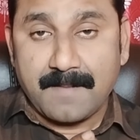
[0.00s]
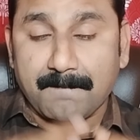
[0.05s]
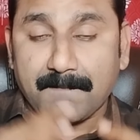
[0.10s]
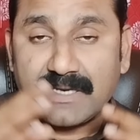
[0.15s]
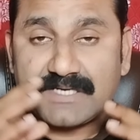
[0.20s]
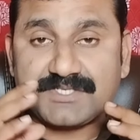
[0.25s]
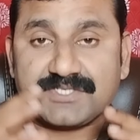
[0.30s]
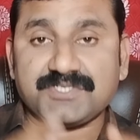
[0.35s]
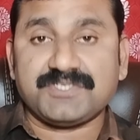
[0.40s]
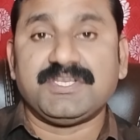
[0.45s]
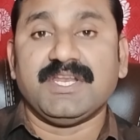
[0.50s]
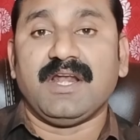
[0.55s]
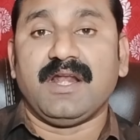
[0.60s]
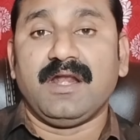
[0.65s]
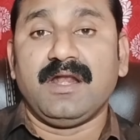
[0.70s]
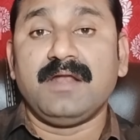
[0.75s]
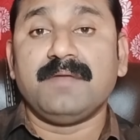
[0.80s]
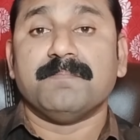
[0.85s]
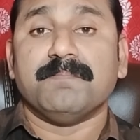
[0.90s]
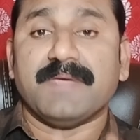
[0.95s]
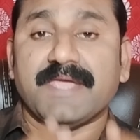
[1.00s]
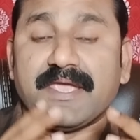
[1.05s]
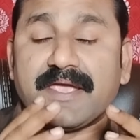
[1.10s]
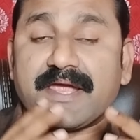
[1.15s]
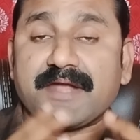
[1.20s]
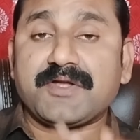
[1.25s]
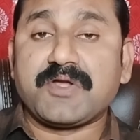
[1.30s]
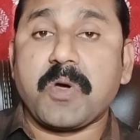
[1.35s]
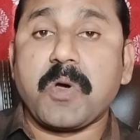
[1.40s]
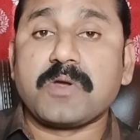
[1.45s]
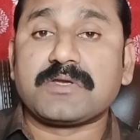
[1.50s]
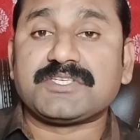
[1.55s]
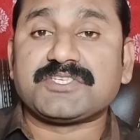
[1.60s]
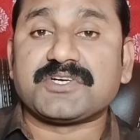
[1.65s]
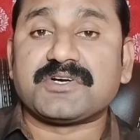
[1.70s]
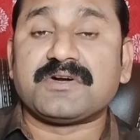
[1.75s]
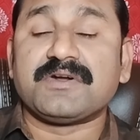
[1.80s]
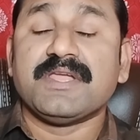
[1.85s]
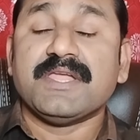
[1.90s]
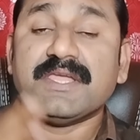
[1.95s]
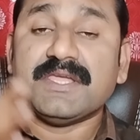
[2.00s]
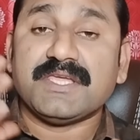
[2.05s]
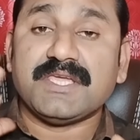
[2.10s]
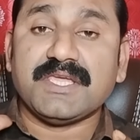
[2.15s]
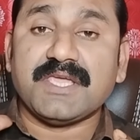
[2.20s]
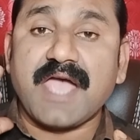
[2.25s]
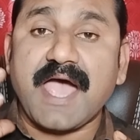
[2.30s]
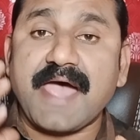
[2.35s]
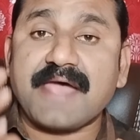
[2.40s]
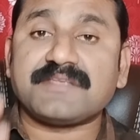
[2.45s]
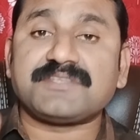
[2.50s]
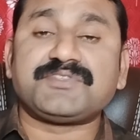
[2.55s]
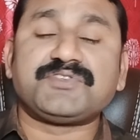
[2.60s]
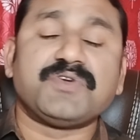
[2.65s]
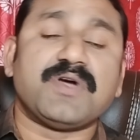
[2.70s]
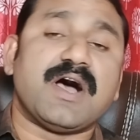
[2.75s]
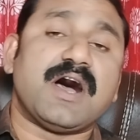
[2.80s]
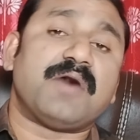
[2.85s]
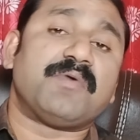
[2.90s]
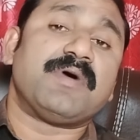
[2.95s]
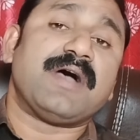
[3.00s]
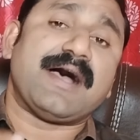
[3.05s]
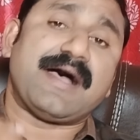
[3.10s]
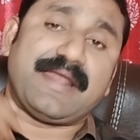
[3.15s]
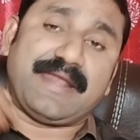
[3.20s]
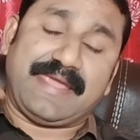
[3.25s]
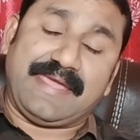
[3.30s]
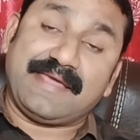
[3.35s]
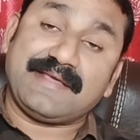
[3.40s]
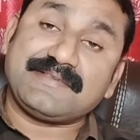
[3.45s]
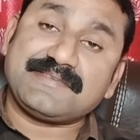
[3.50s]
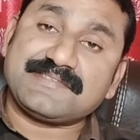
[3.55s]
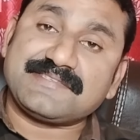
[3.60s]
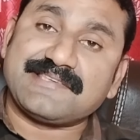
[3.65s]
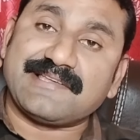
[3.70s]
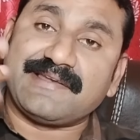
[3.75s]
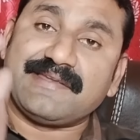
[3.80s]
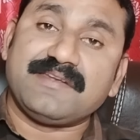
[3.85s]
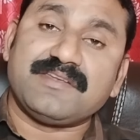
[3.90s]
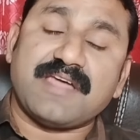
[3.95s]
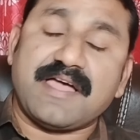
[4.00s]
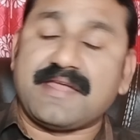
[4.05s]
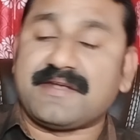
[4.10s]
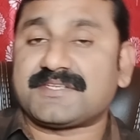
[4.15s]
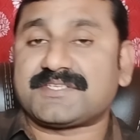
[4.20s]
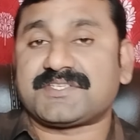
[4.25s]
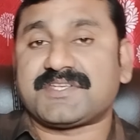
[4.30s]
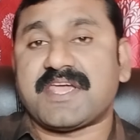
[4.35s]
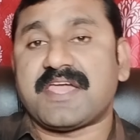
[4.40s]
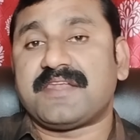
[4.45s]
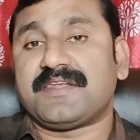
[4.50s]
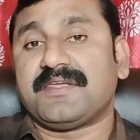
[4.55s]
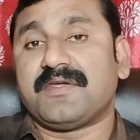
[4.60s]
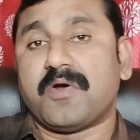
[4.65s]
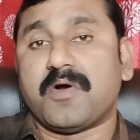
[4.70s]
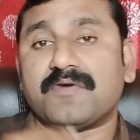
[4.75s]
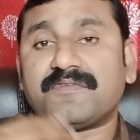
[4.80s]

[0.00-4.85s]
But still, being a doctor, he has to have an excellent understanding